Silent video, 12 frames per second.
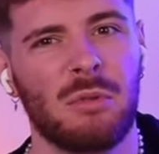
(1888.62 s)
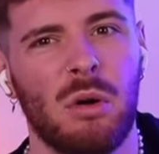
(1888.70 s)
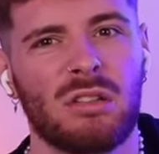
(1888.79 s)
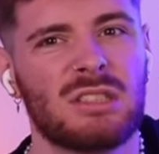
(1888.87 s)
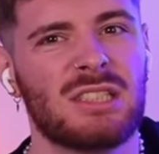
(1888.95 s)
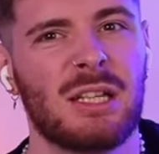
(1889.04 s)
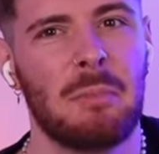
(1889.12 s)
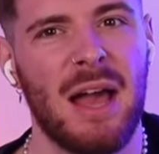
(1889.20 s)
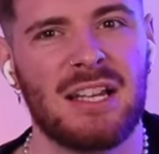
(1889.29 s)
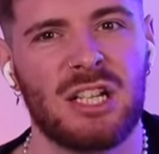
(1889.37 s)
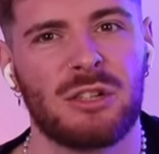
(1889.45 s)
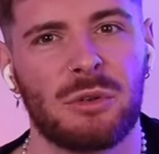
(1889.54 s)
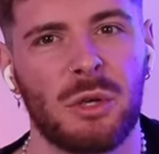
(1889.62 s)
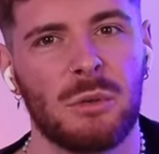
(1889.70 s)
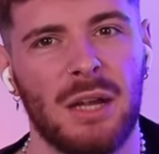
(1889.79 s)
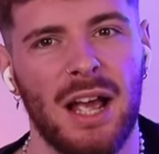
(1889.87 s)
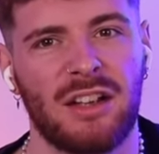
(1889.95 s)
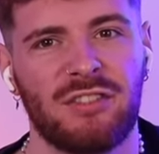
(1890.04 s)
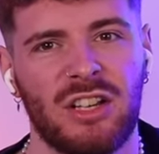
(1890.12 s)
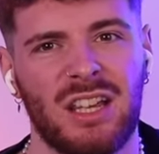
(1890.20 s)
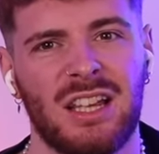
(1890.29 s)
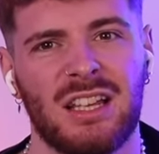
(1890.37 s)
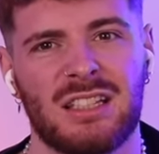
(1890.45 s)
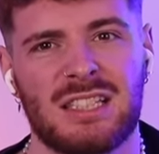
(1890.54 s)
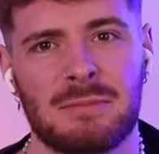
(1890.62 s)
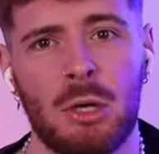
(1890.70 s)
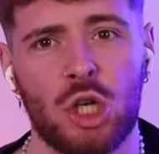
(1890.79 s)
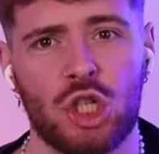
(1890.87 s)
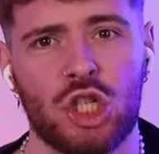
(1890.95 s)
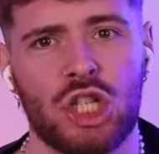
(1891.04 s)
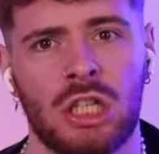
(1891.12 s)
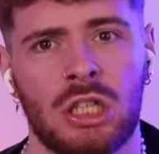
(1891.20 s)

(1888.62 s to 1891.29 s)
of wanted to see Pettigrew get fucking smushed.